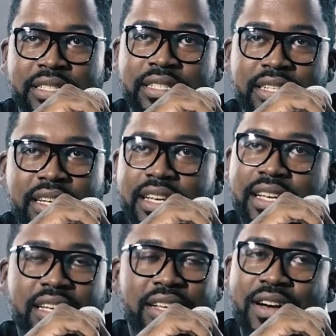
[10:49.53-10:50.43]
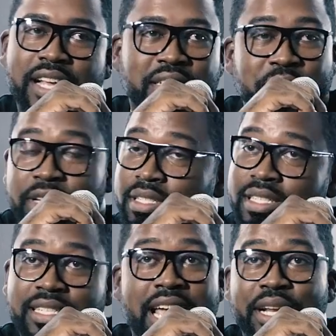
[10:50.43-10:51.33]
And, you know, I just been
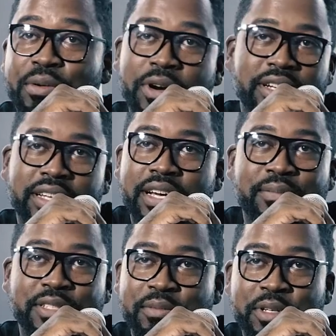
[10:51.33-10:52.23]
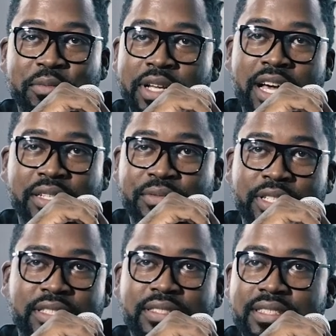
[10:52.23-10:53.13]
just taking the work to come to me, to be honest
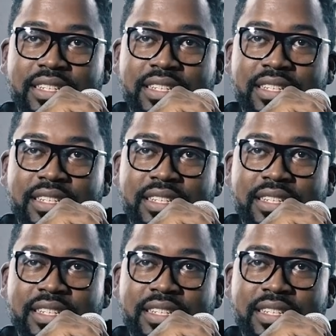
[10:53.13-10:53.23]
with you.